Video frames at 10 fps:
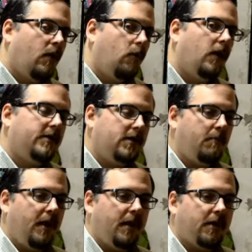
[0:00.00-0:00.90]
I wanted to
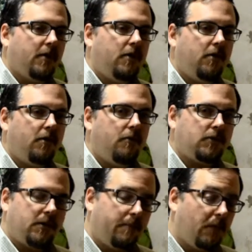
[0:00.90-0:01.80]
make
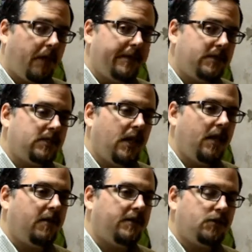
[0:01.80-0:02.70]
was on a blending
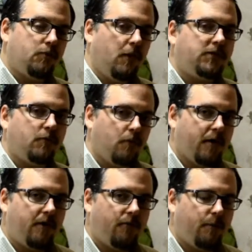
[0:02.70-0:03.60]
style that just wasn't
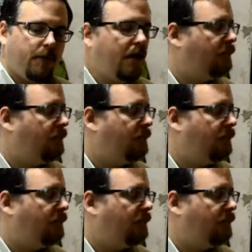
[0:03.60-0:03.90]
working for me.